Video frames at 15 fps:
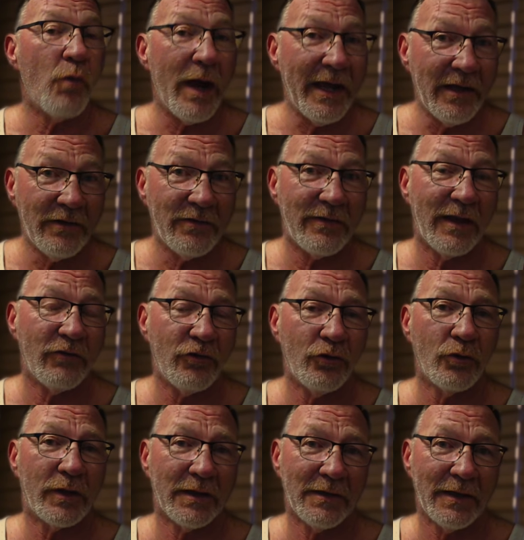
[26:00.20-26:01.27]
ways that
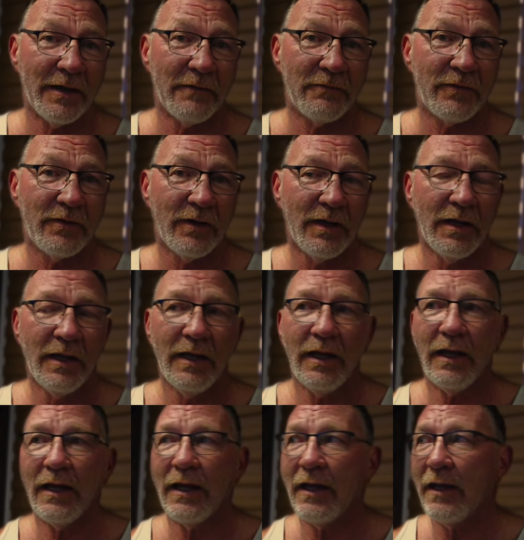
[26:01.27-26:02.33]
you can lift.
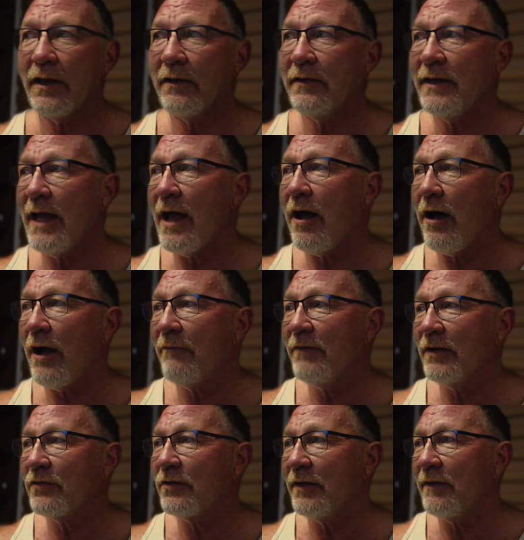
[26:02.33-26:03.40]
And yeah,
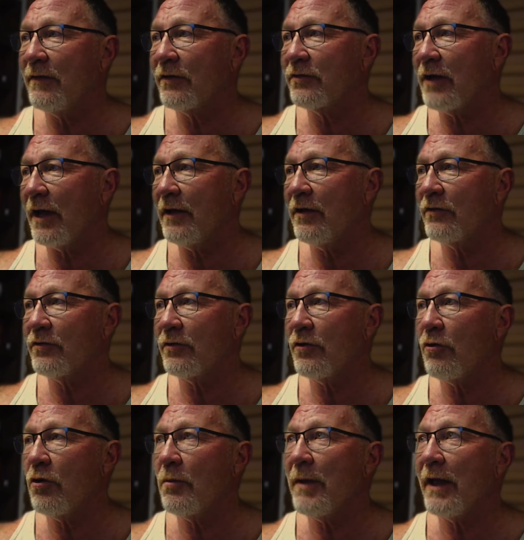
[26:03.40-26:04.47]
obviously this guy doesn't
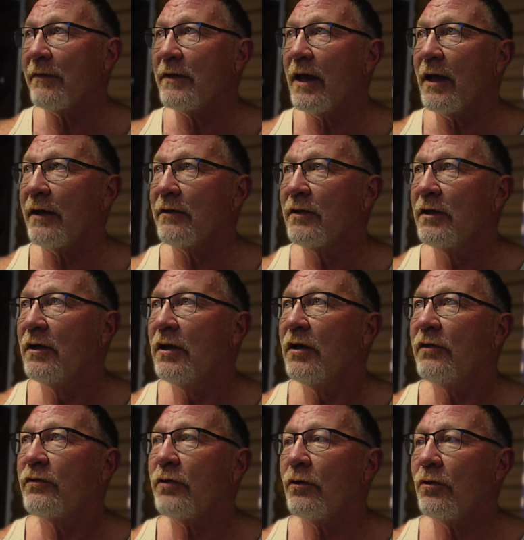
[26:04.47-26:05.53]
know about that.
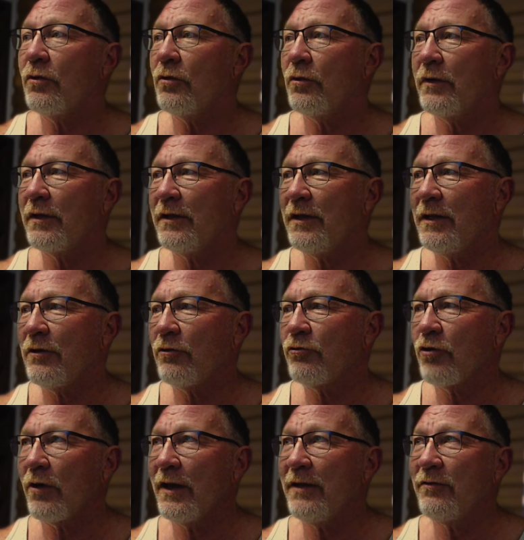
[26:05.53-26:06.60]
So, you know,
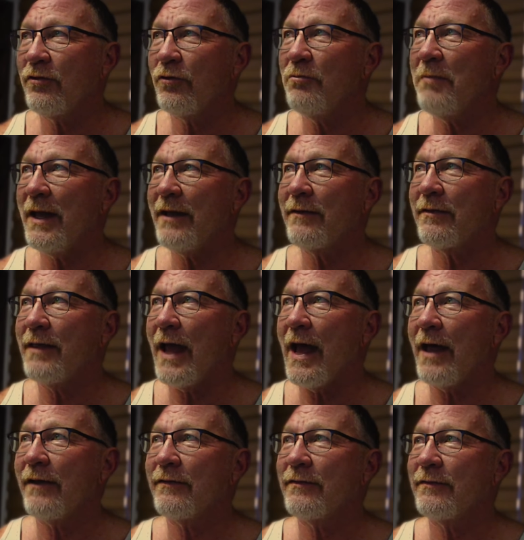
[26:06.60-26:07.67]
trying to make
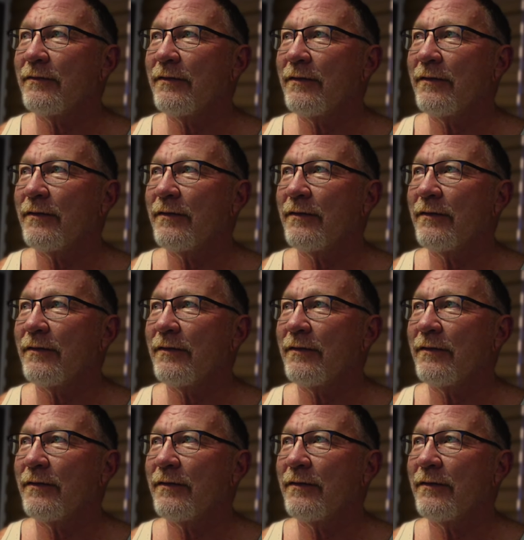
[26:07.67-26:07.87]
that